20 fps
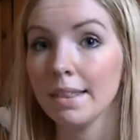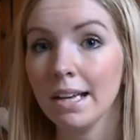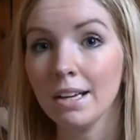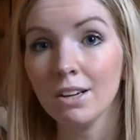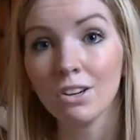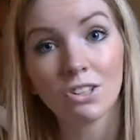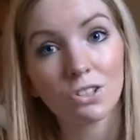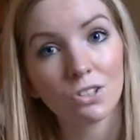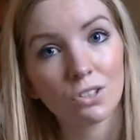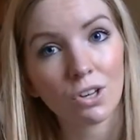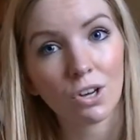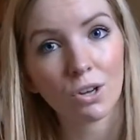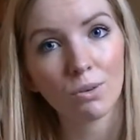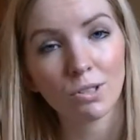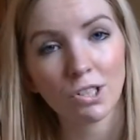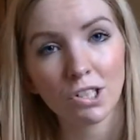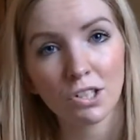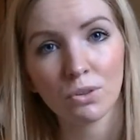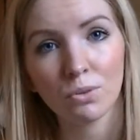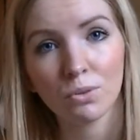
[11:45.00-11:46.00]
then got a skirt
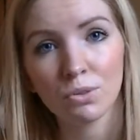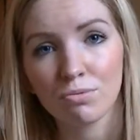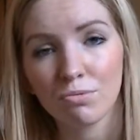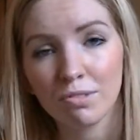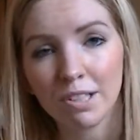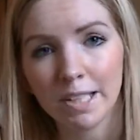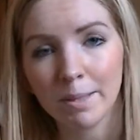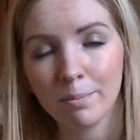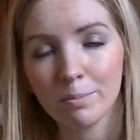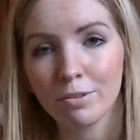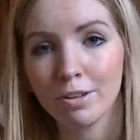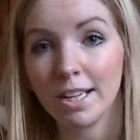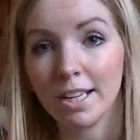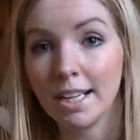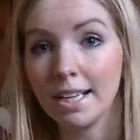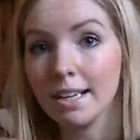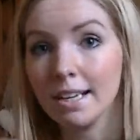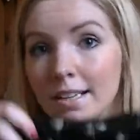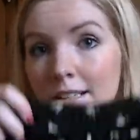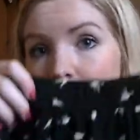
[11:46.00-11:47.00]
which I thought was really
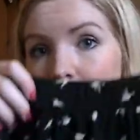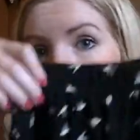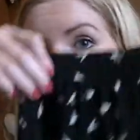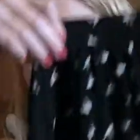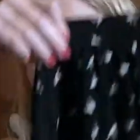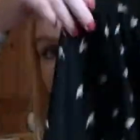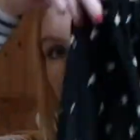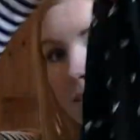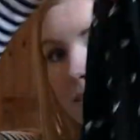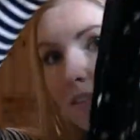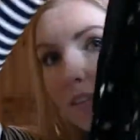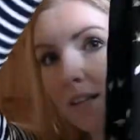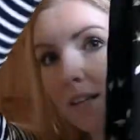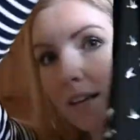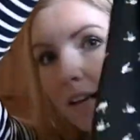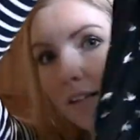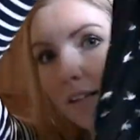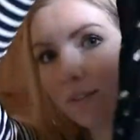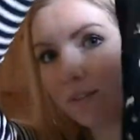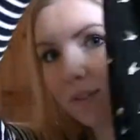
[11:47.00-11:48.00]
pretty, and it's just this little
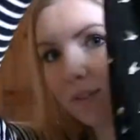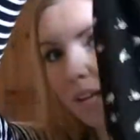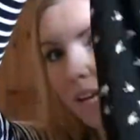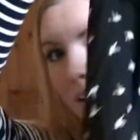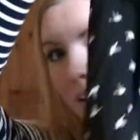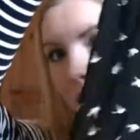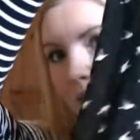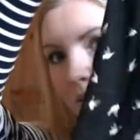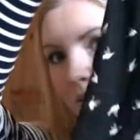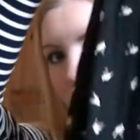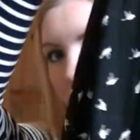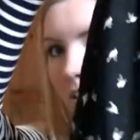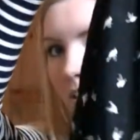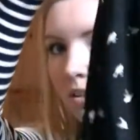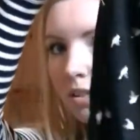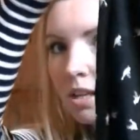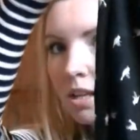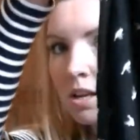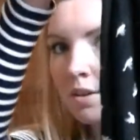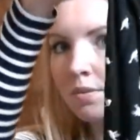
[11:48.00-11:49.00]
kind of skater skirt,